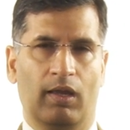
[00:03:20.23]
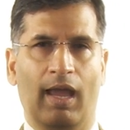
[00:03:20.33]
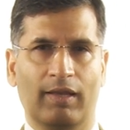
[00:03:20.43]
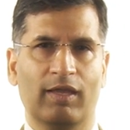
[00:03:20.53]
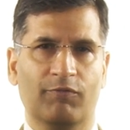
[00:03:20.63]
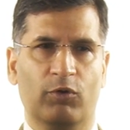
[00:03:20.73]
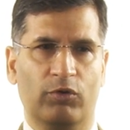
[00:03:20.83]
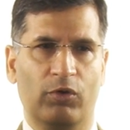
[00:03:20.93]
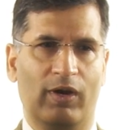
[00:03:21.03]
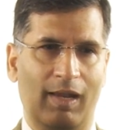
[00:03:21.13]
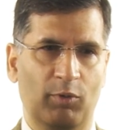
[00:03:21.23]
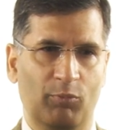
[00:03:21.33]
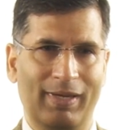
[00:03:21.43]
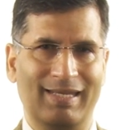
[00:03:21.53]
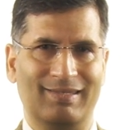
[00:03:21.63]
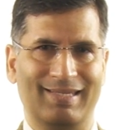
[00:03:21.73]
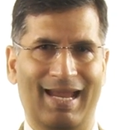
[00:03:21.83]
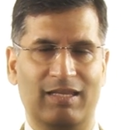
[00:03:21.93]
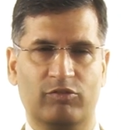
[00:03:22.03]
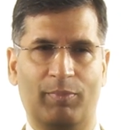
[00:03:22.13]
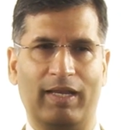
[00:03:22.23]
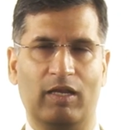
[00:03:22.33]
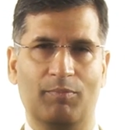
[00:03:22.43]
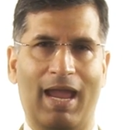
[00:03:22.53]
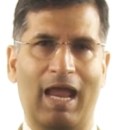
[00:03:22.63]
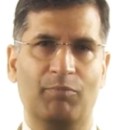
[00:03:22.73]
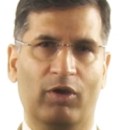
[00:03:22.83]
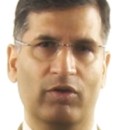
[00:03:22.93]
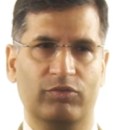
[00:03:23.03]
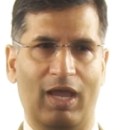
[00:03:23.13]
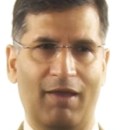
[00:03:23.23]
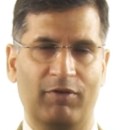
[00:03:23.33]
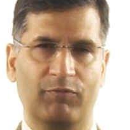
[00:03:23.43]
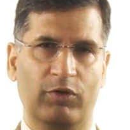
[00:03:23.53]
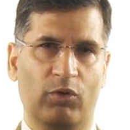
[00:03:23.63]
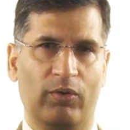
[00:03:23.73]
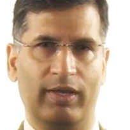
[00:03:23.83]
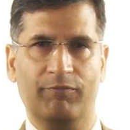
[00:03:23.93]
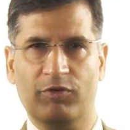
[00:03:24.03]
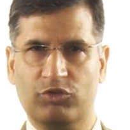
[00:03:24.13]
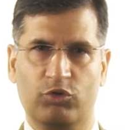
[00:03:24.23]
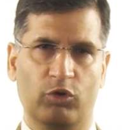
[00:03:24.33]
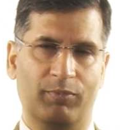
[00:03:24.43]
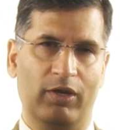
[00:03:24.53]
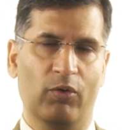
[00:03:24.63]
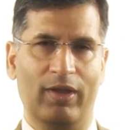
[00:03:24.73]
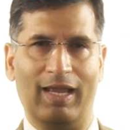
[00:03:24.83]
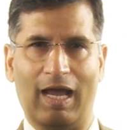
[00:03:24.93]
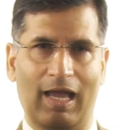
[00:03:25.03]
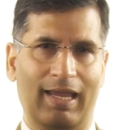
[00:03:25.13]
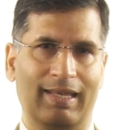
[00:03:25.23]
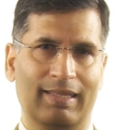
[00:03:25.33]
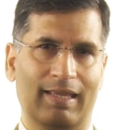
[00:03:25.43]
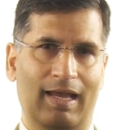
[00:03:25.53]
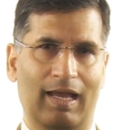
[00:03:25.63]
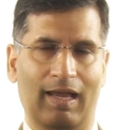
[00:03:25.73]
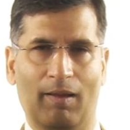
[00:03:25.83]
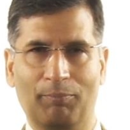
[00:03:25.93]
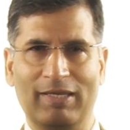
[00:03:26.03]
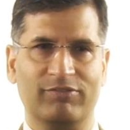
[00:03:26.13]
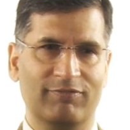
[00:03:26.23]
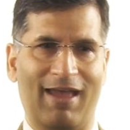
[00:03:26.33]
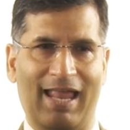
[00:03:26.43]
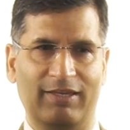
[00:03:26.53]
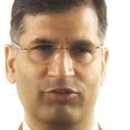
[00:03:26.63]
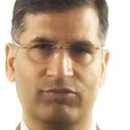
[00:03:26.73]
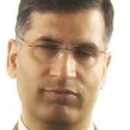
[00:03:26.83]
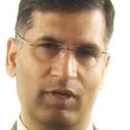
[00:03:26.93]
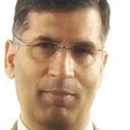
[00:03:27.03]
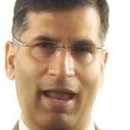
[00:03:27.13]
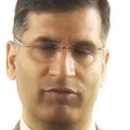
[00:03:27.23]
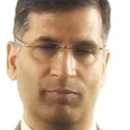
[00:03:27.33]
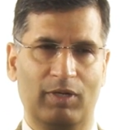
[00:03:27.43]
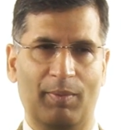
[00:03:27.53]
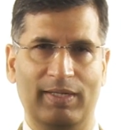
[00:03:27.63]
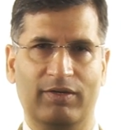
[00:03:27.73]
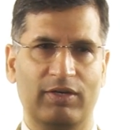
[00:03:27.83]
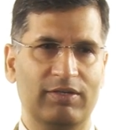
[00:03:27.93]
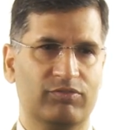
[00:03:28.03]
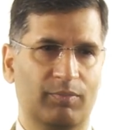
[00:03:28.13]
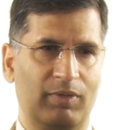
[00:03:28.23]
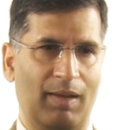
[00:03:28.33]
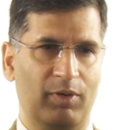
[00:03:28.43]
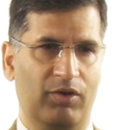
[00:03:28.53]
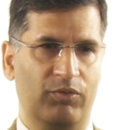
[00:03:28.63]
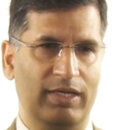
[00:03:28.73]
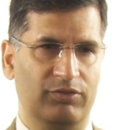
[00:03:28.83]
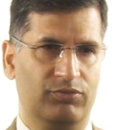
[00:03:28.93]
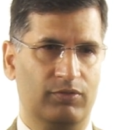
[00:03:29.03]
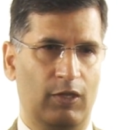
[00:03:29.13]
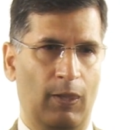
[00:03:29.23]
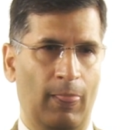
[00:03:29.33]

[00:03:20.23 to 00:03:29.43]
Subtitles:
And therefore, you are able to meet the anticipated demand because you have inventory which could be going in peaks and valleys. Demand sometime increase, sometime decrease.